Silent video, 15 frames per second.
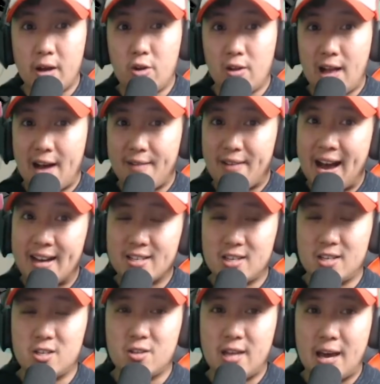you'll have
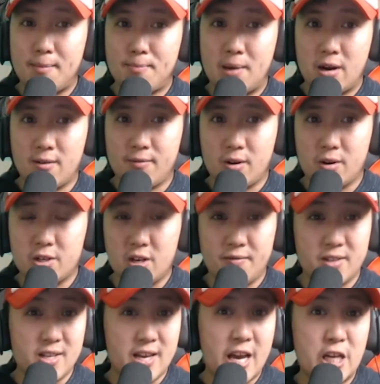access to that better version of
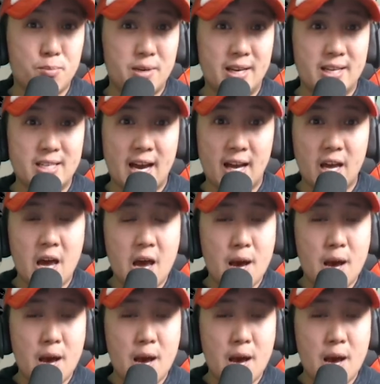his HP attack